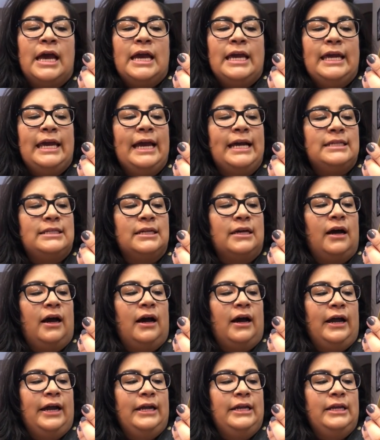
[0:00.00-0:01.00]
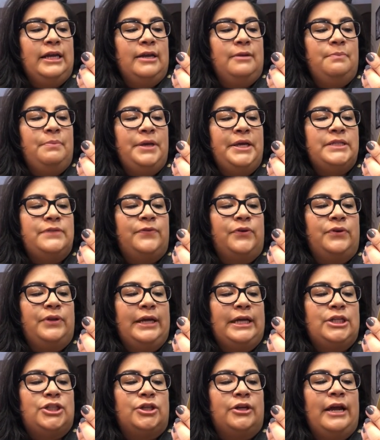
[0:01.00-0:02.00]
he has a kind and peaceful
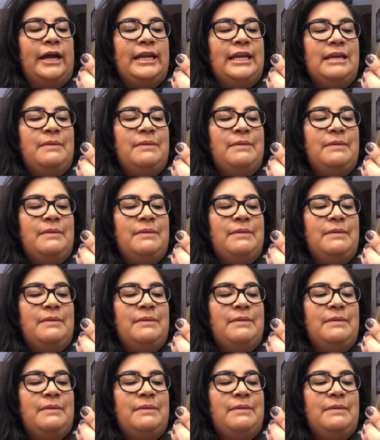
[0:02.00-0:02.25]
nature and